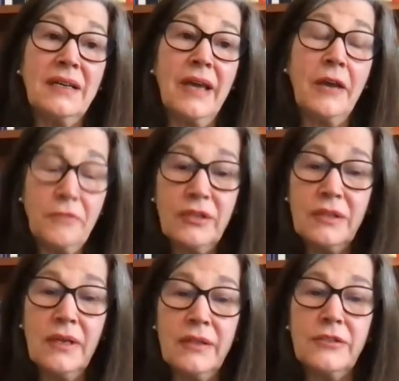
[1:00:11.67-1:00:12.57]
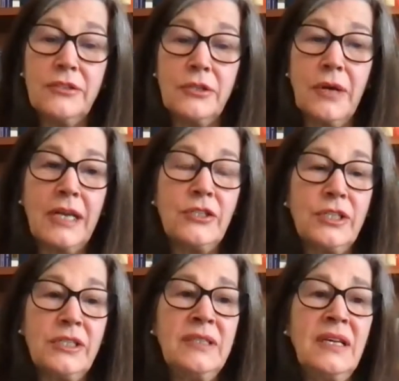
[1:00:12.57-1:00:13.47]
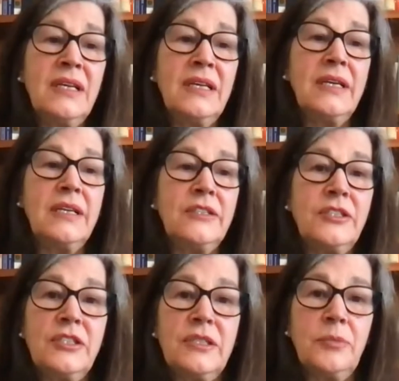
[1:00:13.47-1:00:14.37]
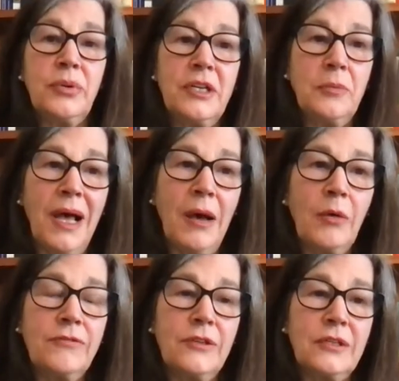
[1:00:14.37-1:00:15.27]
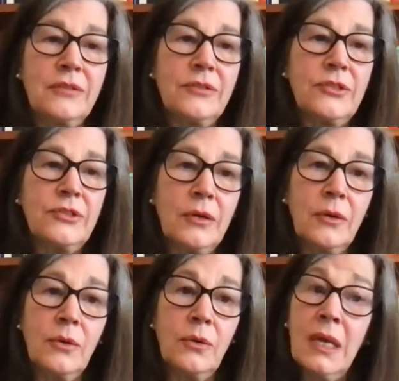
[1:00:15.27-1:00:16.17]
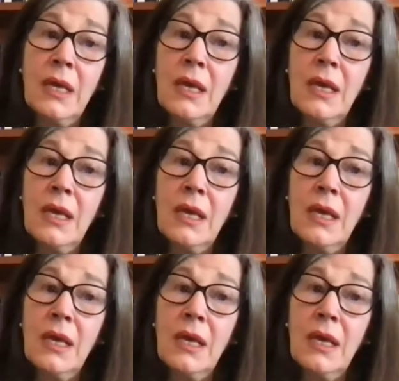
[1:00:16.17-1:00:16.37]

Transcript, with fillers: effort in this direction is pretty powerful. So